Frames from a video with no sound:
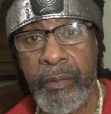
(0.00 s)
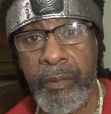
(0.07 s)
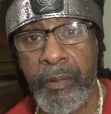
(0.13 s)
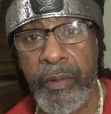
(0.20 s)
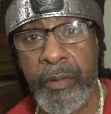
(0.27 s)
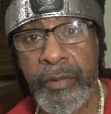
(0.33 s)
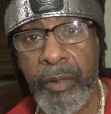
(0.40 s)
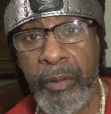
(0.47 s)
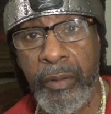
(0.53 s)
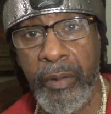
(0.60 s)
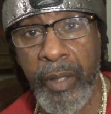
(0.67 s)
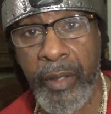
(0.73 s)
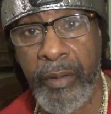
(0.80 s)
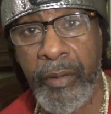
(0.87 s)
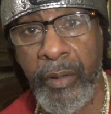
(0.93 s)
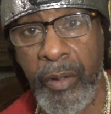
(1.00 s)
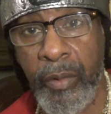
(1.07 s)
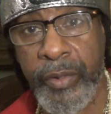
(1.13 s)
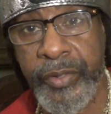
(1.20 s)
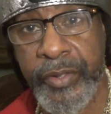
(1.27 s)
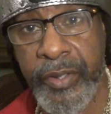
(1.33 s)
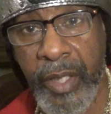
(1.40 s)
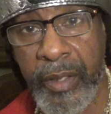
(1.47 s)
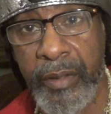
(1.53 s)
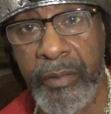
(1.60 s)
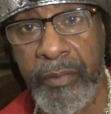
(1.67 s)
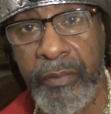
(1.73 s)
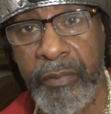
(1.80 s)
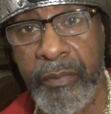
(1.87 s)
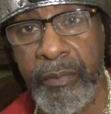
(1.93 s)
And it's a letter low estate.
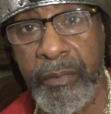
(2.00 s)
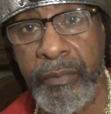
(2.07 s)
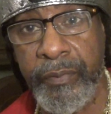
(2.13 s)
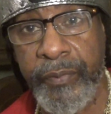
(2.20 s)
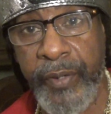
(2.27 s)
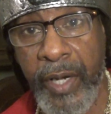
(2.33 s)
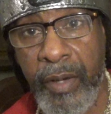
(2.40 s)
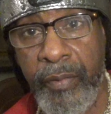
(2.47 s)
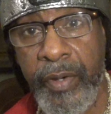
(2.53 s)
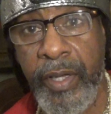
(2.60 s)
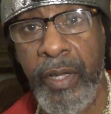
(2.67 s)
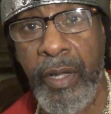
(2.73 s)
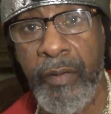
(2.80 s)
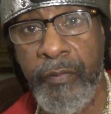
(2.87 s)
Very,